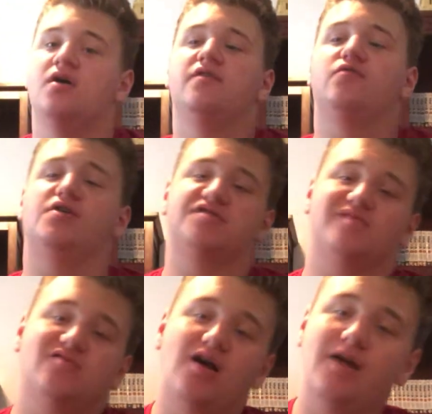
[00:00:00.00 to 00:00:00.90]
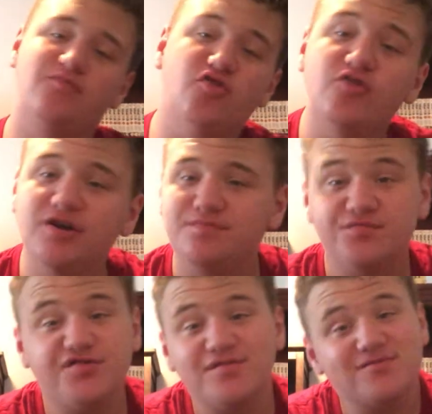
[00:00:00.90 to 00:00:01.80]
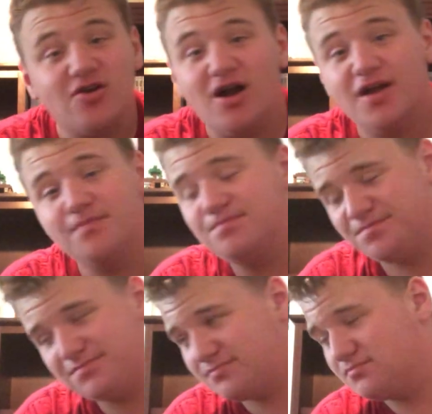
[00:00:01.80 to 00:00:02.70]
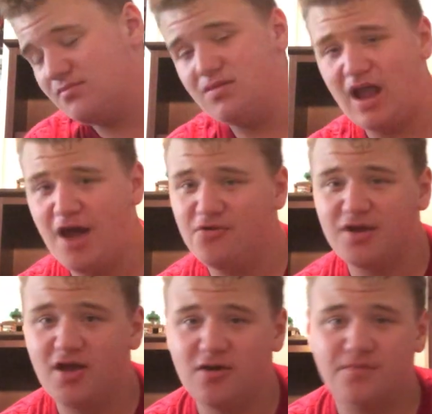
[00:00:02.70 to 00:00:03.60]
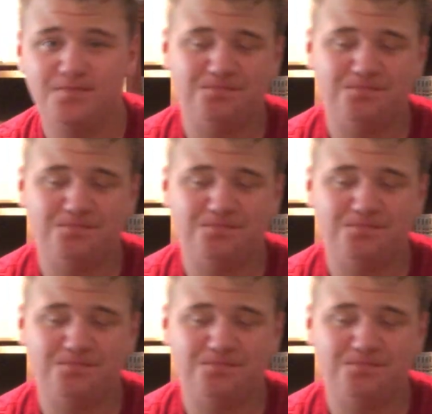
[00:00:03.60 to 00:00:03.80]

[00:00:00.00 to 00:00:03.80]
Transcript: If you want to subscribe, do it. Subscribe. I don't care.